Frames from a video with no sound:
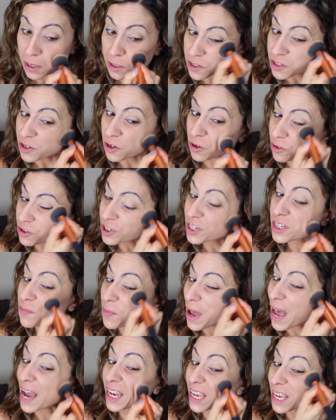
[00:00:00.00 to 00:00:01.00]
So
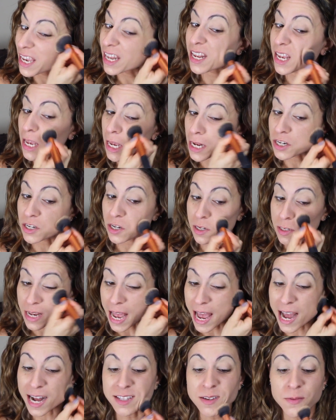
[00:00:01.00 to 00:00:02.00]
just packing it in just
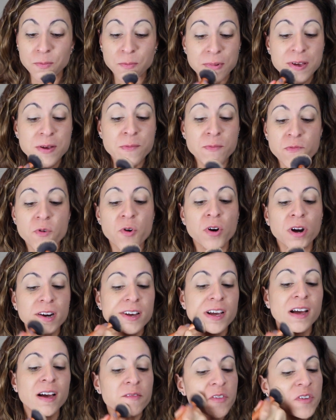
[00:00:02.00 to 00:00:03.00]
adds a bit more
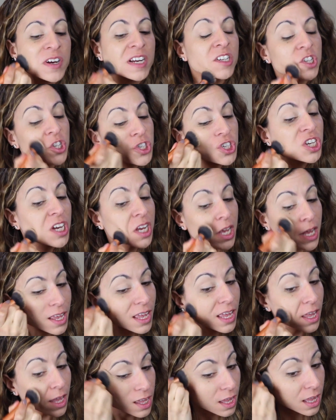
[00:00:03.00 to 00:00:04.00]
coverage.
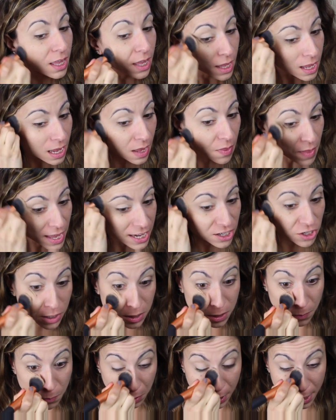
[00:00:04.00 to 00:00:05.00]
And then
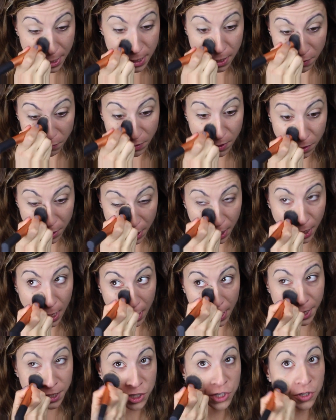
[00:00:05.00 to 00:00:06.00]
just to blend everything, I
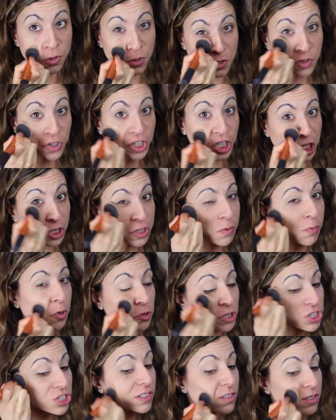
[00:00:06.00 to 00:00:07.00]
like to use circular
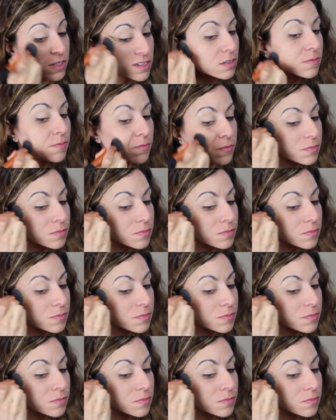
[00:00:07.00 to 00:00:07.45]
motions.